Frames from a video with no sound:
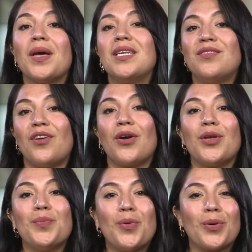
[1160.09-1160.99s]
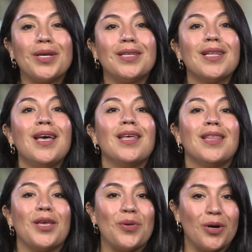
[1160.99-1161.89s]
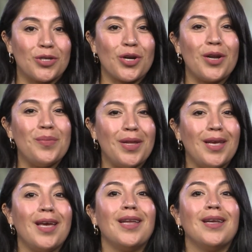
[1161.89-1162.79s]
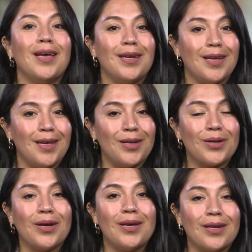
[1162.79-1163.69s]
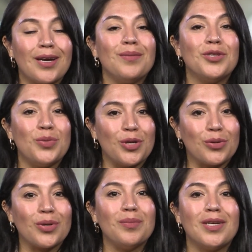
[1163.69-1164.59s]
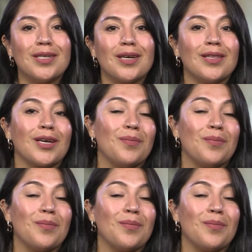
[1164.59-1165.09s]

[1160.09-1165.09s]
And it's very important that you all try to mediate and come to an agreement on the